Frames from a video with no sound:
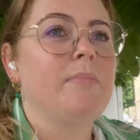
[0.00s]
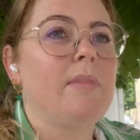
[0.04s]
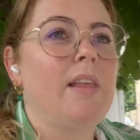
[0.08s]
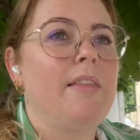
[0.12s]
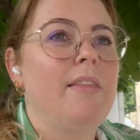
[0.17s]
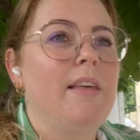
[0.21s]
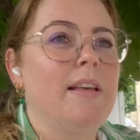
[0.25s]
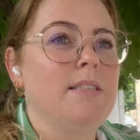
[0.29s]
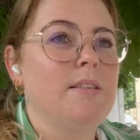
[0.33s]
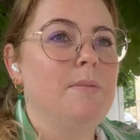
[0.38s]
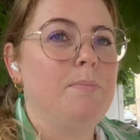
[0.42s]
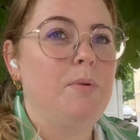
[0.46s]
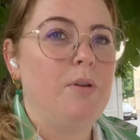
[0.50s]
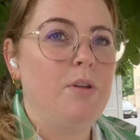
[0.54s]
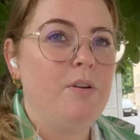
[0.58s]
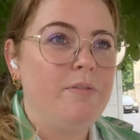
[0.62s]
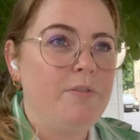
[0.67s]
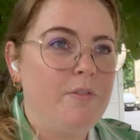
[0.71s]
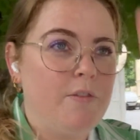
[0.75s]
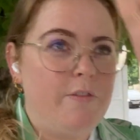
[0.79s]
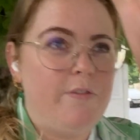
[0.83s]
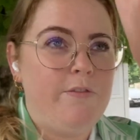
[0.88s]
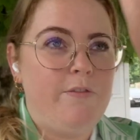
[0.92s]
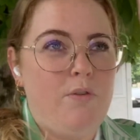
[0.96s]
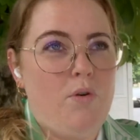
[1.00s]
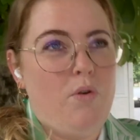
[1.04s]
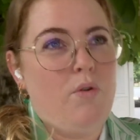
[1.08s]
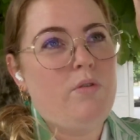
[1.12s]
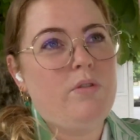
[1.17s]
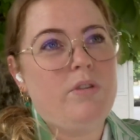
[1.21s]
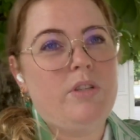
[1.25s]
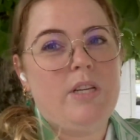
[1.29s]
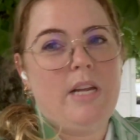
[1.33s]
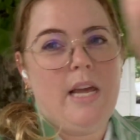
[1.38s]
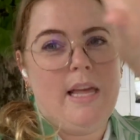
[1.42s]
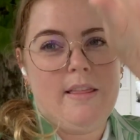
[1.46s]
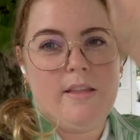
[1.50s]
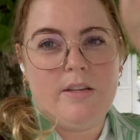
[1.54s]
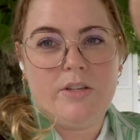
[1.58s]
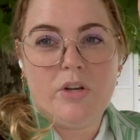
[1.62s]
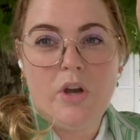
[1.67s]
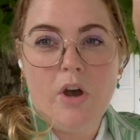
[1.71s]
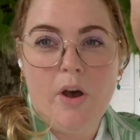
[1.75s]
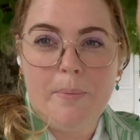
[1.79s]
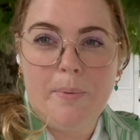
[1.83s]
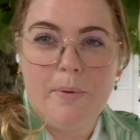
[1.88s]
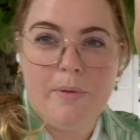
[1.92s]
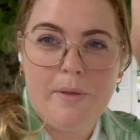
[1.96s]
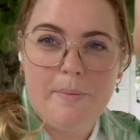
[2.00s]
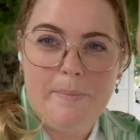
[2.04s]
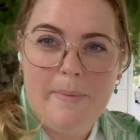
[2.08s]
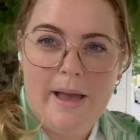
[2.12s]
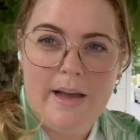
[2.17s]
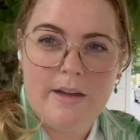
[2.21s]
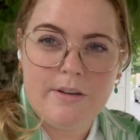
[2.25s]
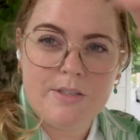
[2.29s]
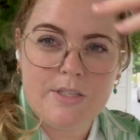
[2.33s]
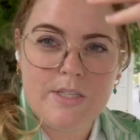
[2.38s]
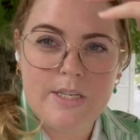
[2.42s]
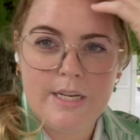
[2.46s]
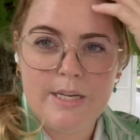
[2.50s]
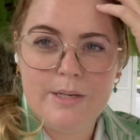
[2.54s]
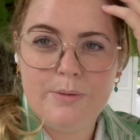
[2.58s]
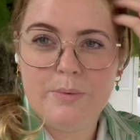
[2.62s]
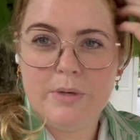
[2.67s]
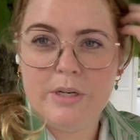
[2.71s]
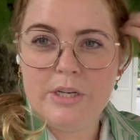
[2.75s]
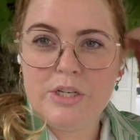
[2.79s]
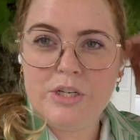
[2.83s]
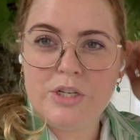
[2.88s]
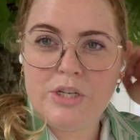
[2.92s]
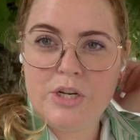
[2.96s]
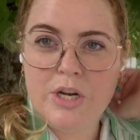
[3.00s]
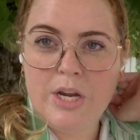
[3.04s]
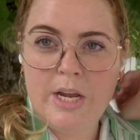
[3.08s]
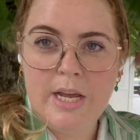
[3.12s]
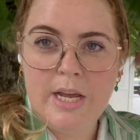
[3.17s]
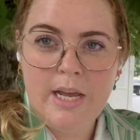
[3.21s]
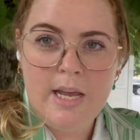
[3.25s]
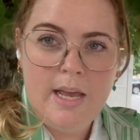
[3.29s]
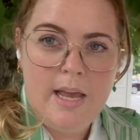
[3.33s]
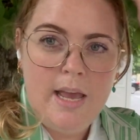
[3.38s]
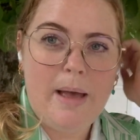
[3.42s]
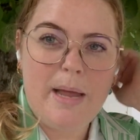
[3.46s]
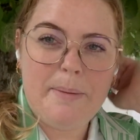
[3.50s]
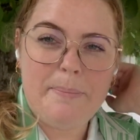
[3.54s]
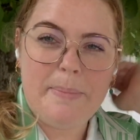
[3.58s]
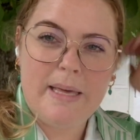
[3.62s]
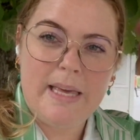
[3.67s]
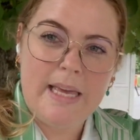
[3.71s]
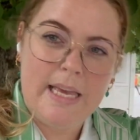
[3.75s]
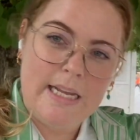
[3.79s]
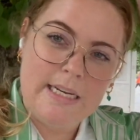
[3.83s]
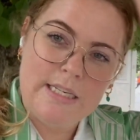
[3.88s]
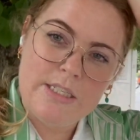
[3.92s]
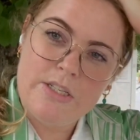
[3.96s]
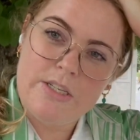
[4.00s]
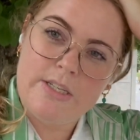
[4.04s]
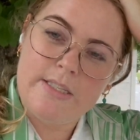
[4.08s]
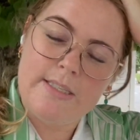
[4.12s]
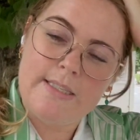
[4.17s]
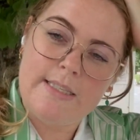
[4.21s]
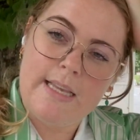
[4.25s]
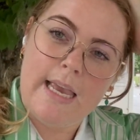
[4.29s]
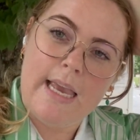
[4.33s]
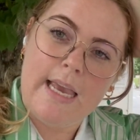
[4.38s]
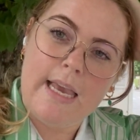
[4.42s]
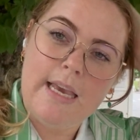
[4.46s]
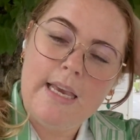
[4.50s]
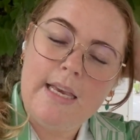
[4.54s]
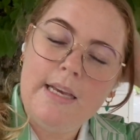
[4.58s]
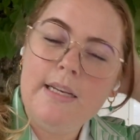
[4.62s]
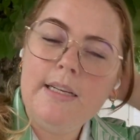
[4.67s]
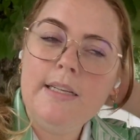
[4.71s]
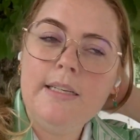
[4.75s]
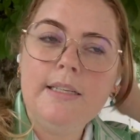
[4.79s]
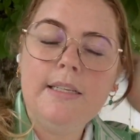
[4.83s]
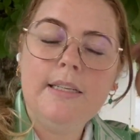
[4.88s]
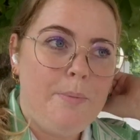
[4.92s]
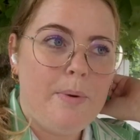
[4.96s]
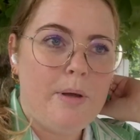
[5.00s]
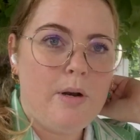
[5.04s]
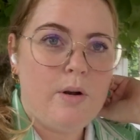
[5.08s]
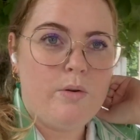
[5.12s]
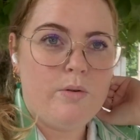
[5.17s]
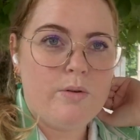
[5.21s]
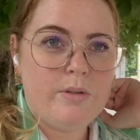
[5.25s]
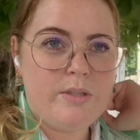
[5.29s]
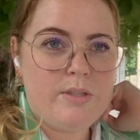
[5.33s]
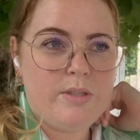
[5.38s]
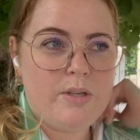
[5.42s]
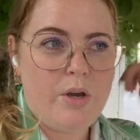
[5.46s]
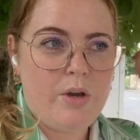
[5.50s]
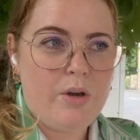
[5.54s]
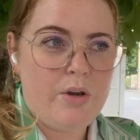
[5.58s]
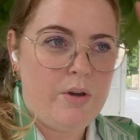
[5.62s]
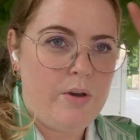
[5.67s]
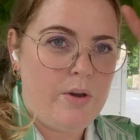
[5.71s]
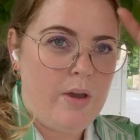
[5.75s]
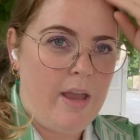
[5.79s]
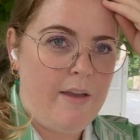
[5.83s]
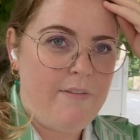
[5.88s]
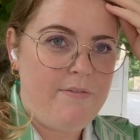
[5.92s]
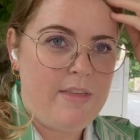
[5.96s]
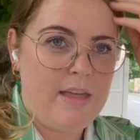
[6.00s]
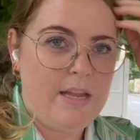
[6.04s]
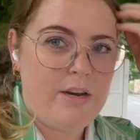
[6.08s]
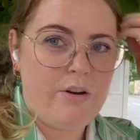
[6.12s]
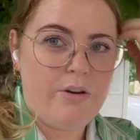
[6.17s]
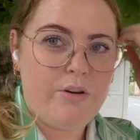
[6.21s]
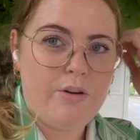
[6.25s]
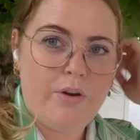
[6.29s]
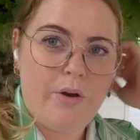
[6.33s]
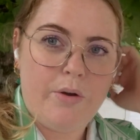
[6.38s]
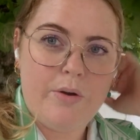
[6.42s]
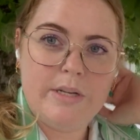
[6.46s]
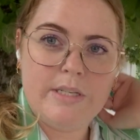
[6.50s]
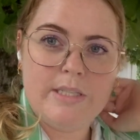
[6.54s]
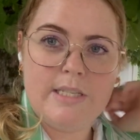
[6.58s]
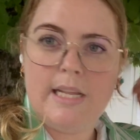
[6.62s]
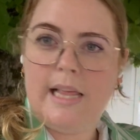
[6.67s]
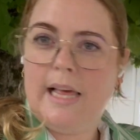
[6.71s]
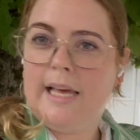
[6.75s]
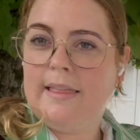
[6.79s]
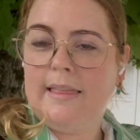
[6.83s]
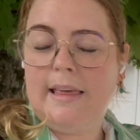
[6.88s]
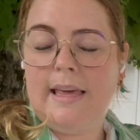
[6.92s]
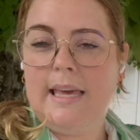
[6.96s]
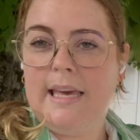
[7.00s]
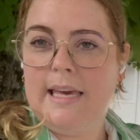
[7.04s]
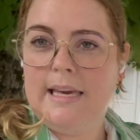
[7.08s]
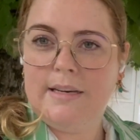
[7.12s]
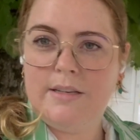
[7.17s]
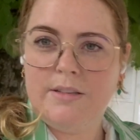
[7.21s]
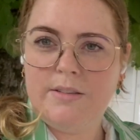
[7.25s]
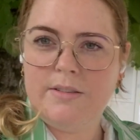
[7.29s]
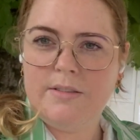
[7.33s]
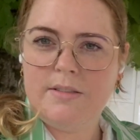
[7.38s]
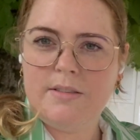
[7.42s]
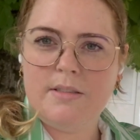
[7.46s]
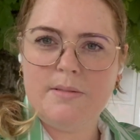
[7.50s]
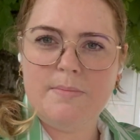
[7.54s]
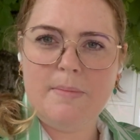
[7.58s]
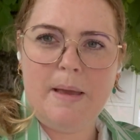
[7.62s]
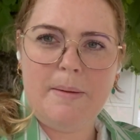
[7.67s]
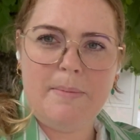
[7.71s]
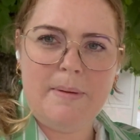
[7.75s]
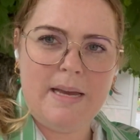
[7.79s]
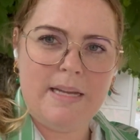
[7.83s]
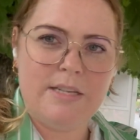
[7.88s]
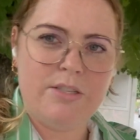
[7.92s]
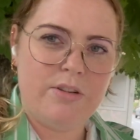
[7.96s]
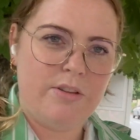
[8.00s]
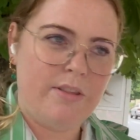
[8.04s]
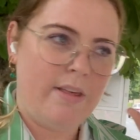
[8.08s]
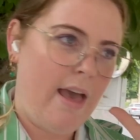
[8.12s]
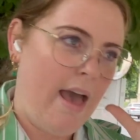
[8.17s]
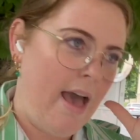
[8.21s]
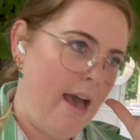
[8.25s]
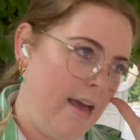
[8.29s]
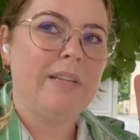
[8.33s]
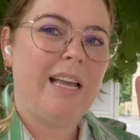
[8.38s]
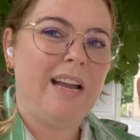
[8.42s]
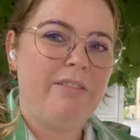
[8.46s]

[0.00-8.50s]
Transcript: There's a beautiful fort at the top of the mountain which I'd be keen to see, but also if they don't go into like the hills, maybe I do that.